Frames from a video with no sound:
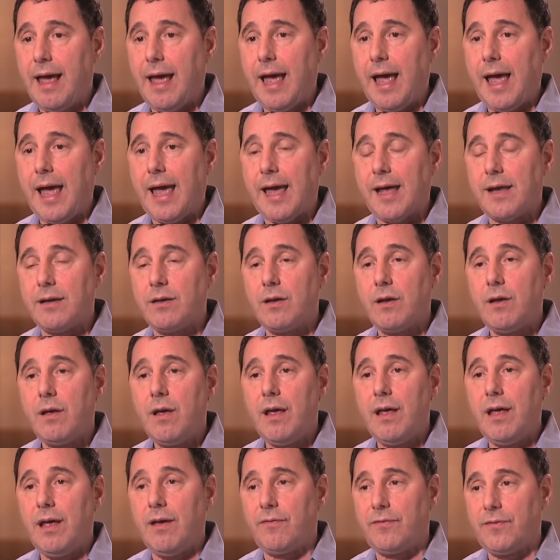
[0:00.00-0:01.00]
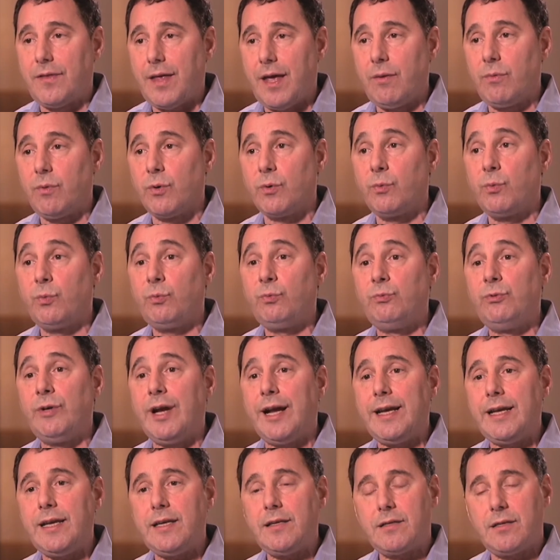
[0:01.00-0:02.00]
and if they were
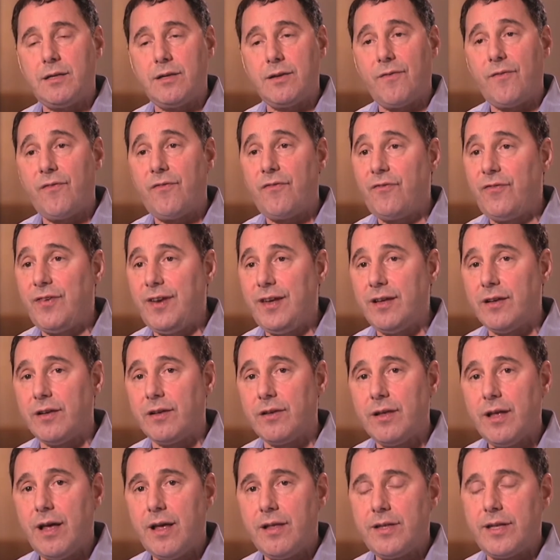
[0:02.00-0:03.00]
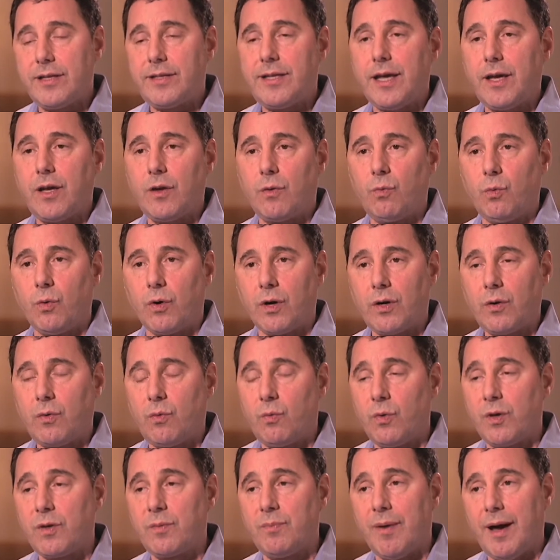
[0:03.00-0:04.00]
ready to feel that they could work
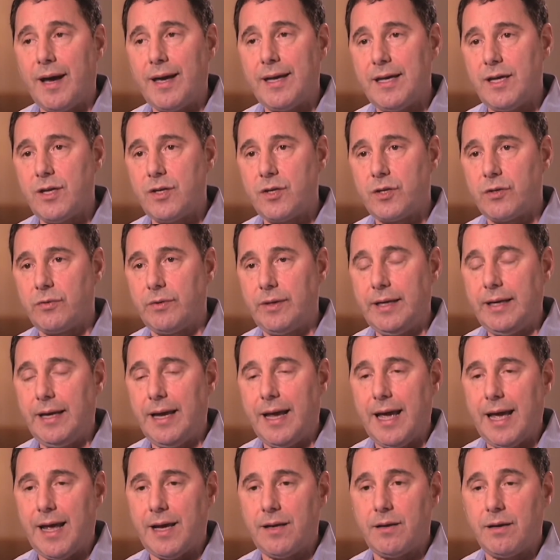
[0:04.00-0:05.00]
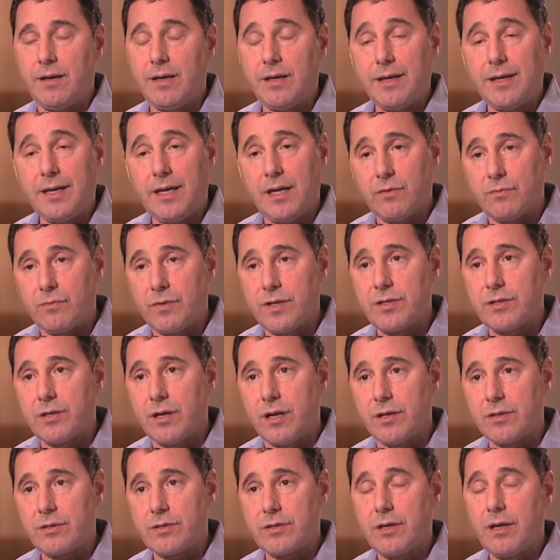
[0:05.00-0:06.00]
with my injury and get
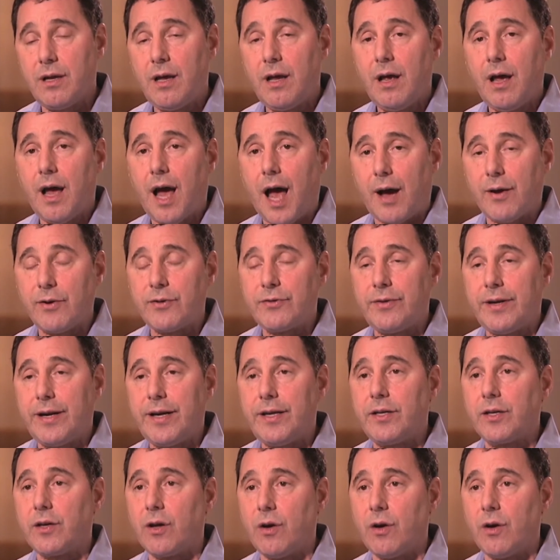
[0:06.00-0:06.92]
results, I was ready to